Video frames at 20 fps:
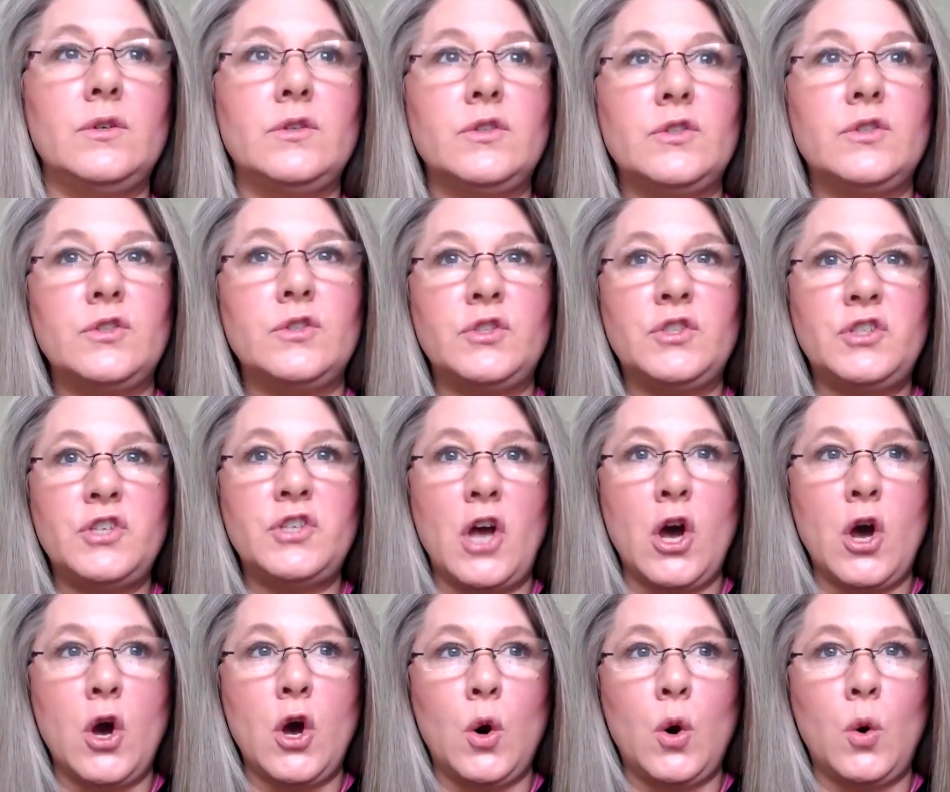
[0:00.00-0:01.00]

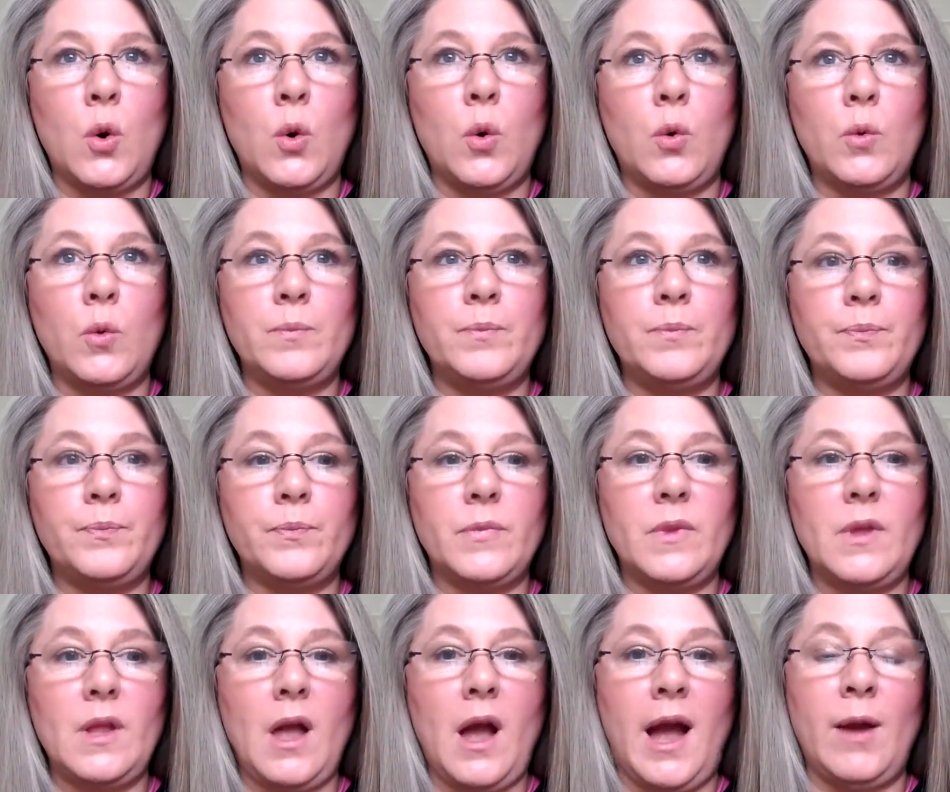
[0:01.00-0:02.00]
so
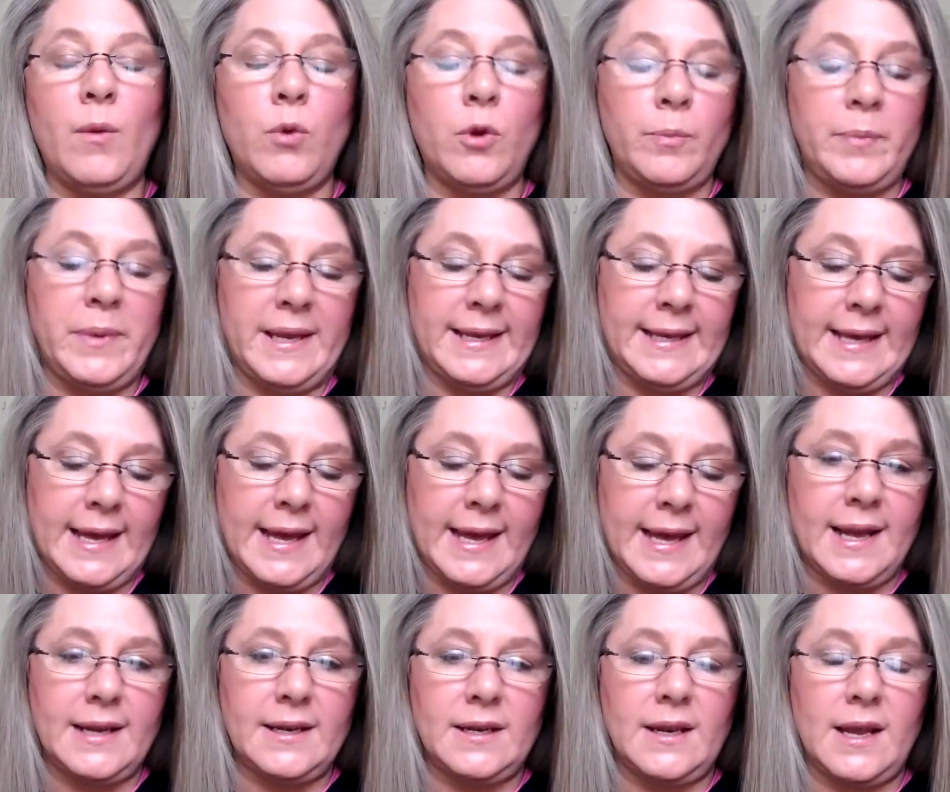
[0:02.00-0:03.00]
I will
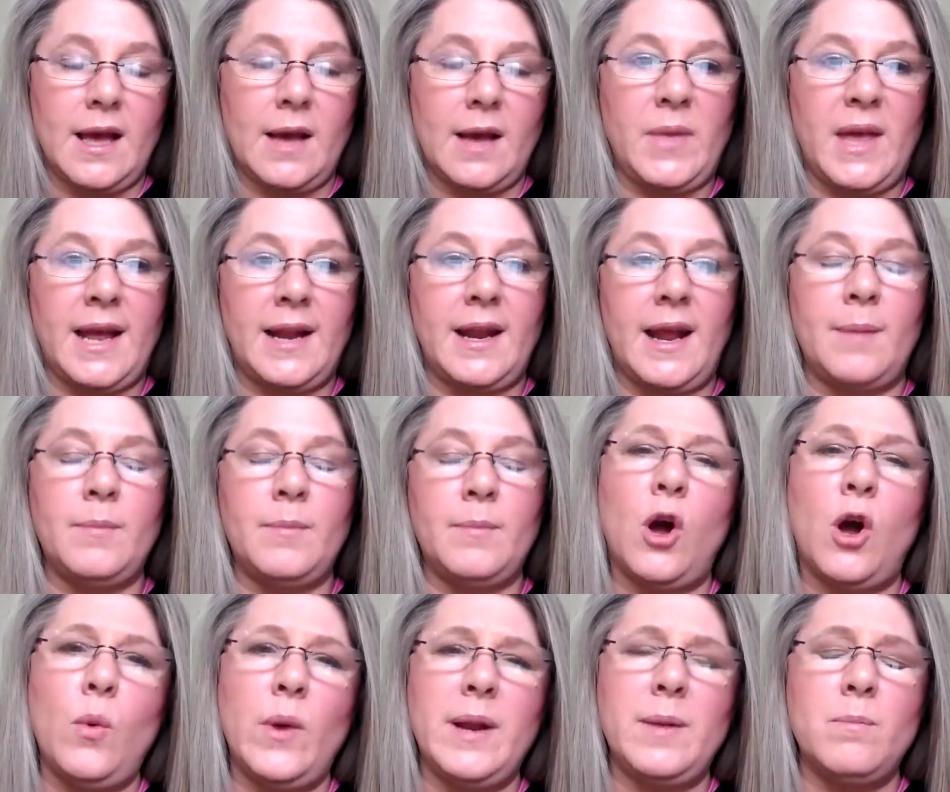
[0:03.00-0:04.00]
begin, uh, and I'm
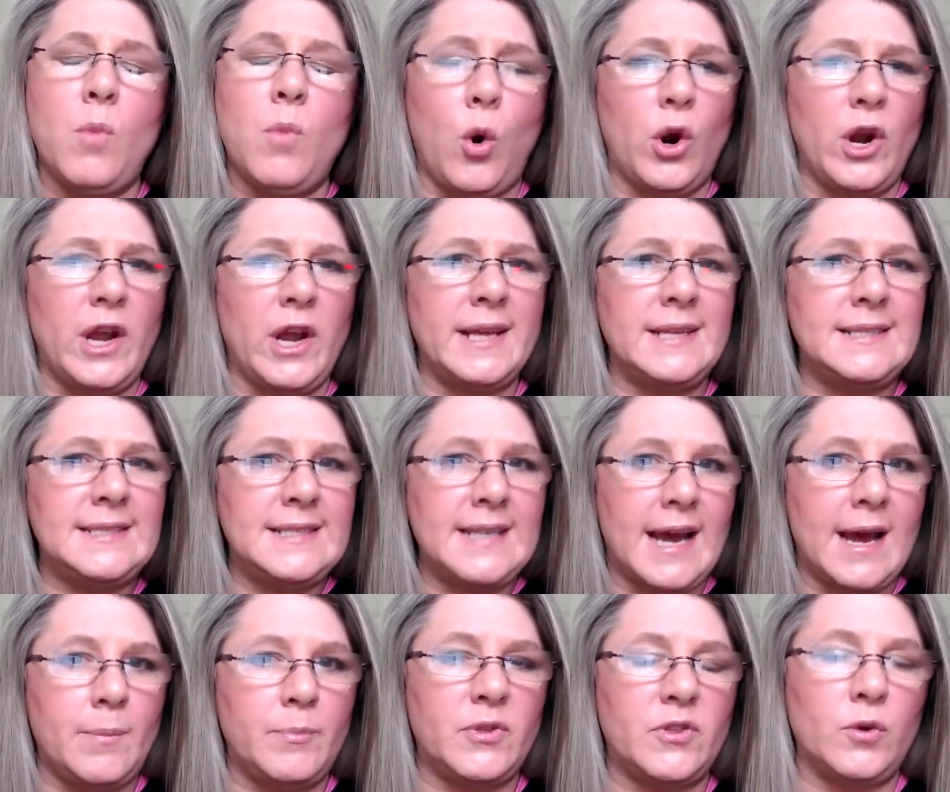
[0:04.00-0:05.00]
going more in
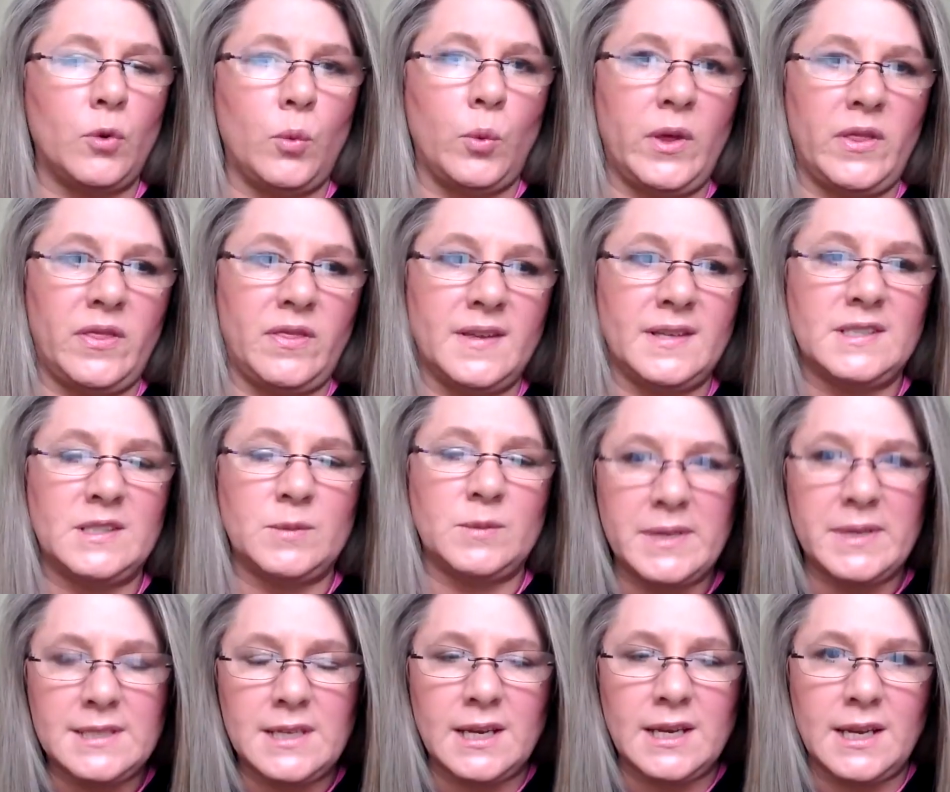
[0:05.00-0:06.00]
depth with this
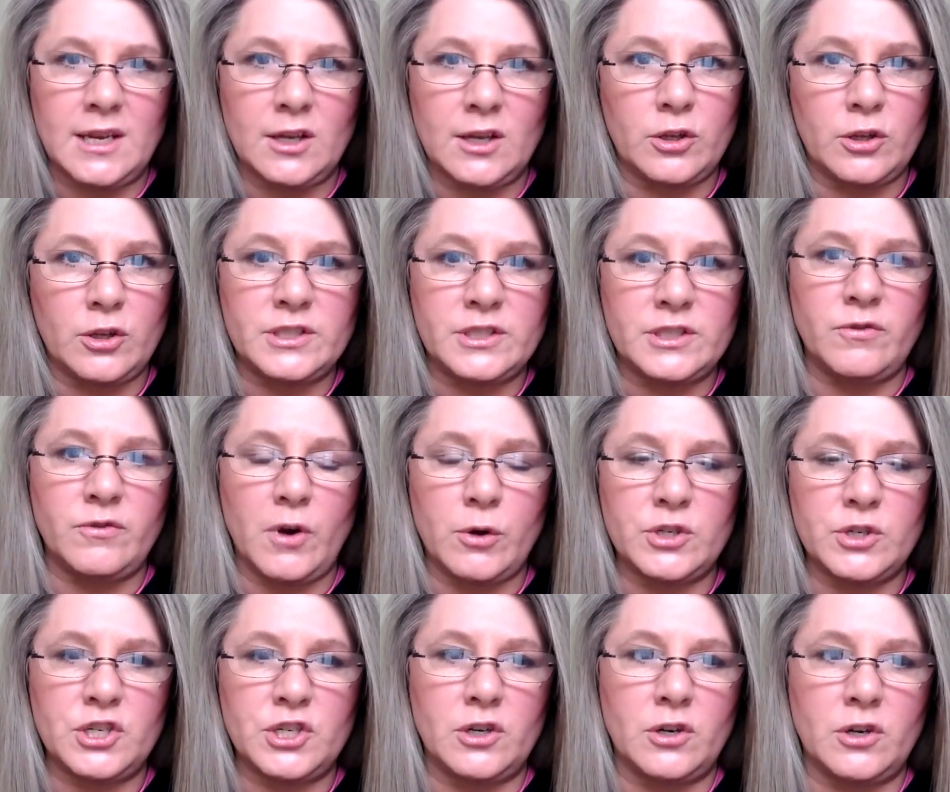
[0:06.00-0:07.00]
particular
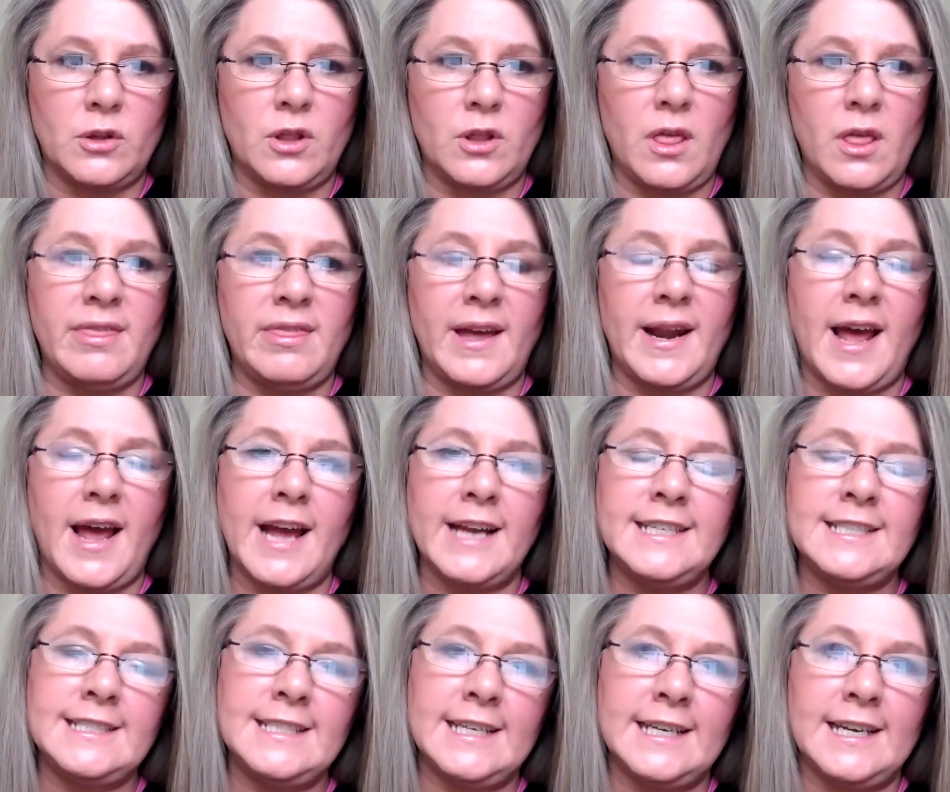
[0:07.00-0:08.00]
devotional than I
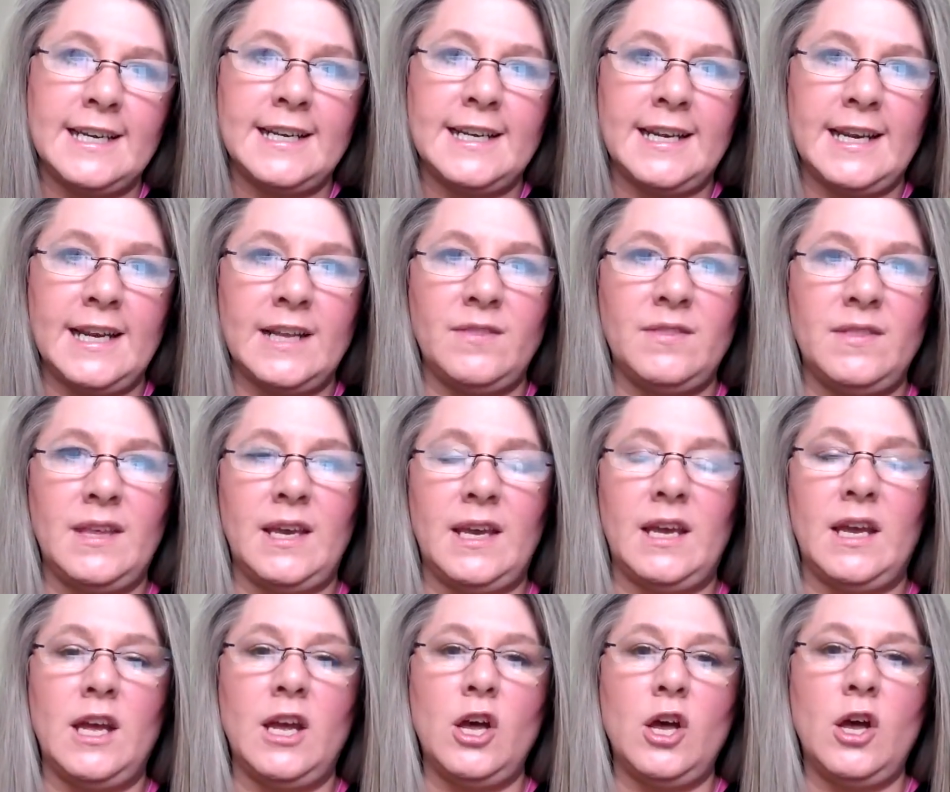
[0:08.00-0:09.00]
did in
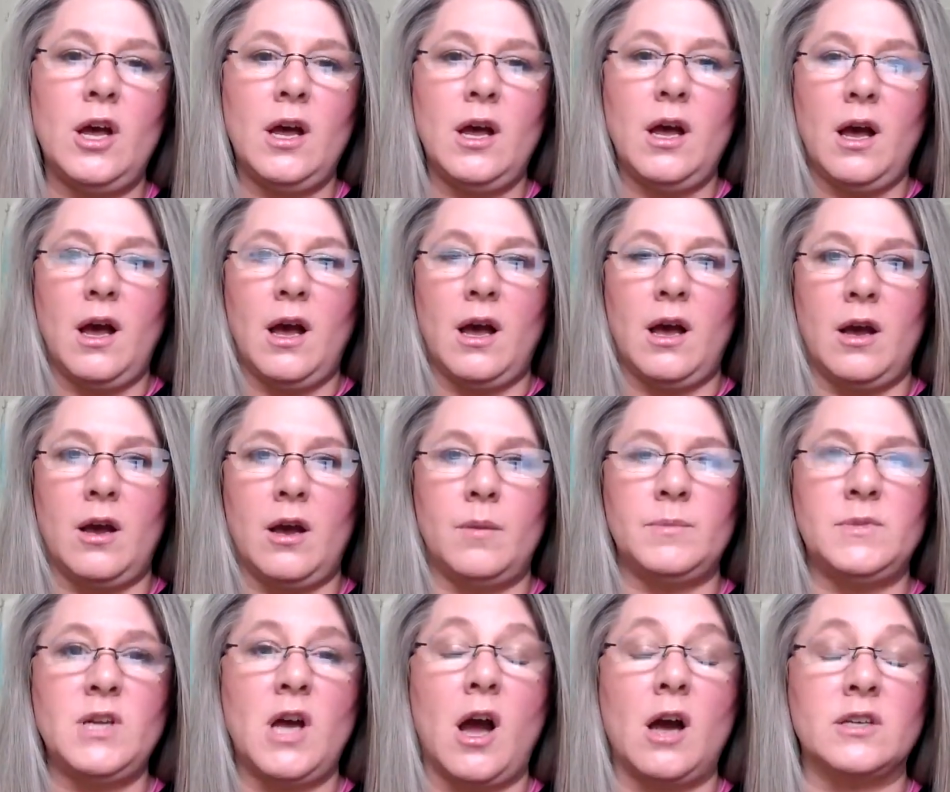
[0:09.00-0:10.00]
the um,
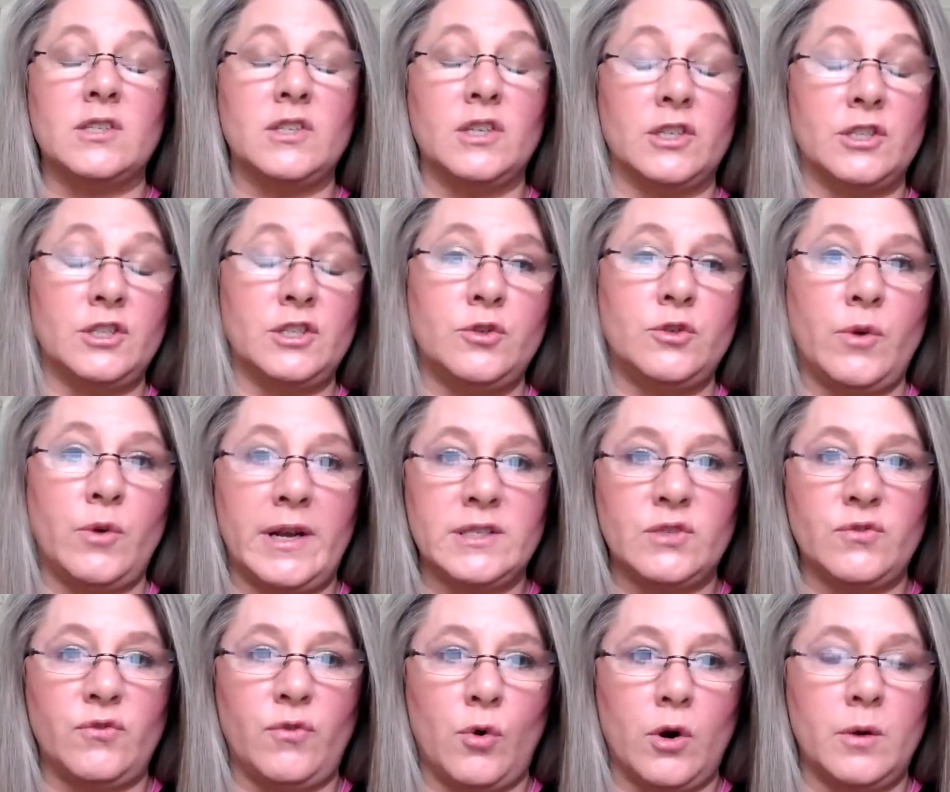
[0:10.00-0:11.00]
Toxic to
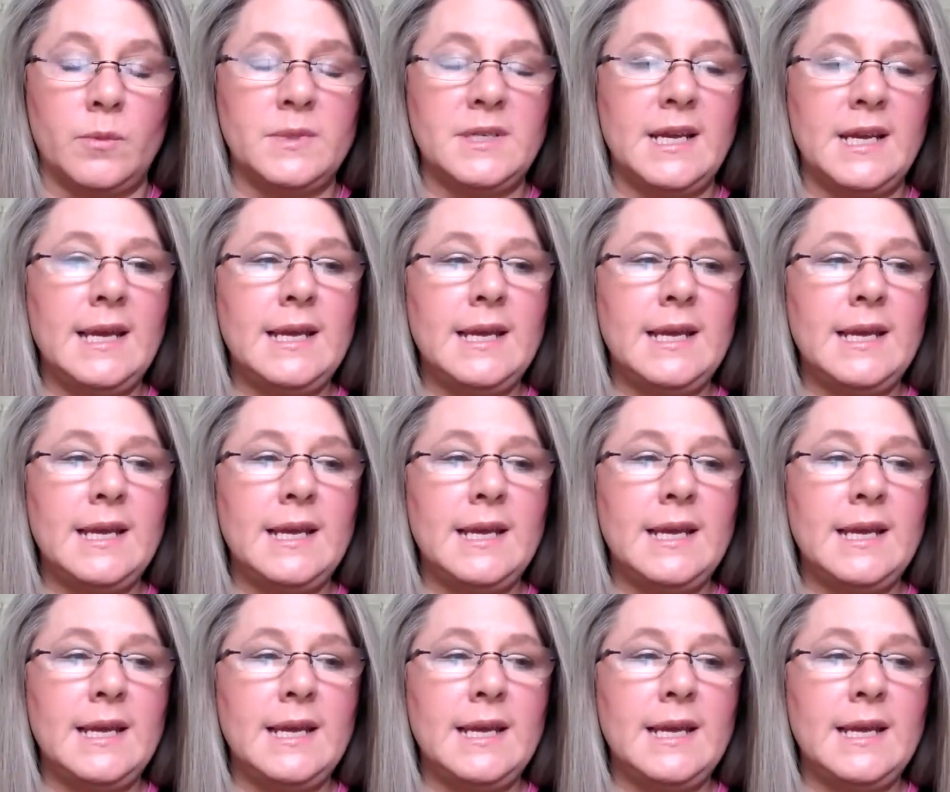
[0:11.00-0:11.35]
Transformed.